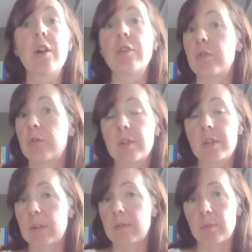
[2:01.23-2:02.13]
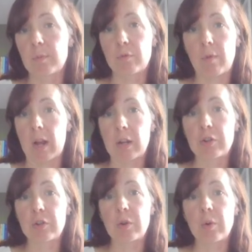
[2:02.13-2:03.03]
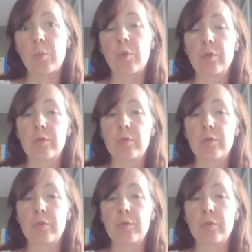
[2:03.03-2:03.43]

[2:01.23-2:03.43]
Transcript: So you're not starting from scratch. What